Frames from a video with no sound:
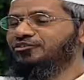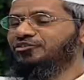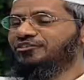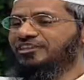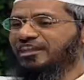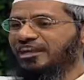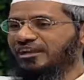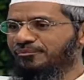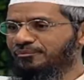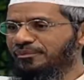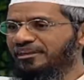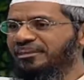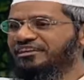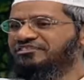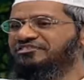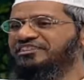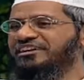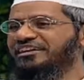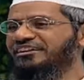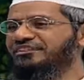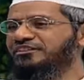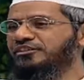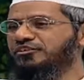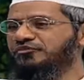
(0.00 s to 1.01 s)
So there are many
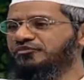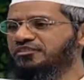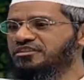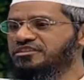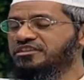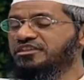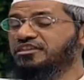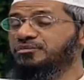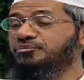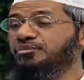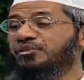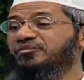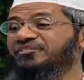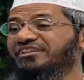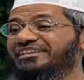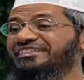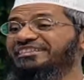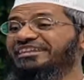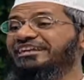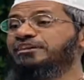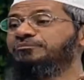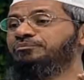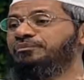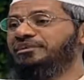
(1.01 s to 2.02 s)
Sahih hadiths which say the Prophet had a
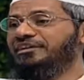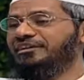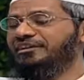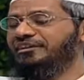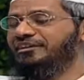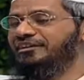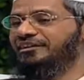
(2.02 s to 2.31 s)
thick beard,